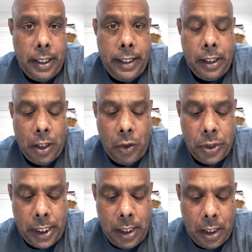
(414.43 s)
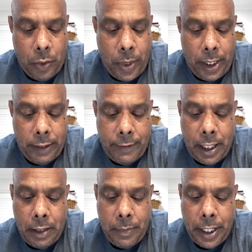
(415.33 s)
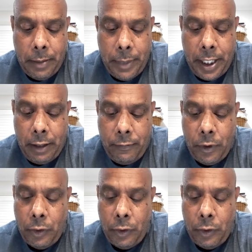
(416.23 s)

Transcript: In closing, a well-developed and meaningful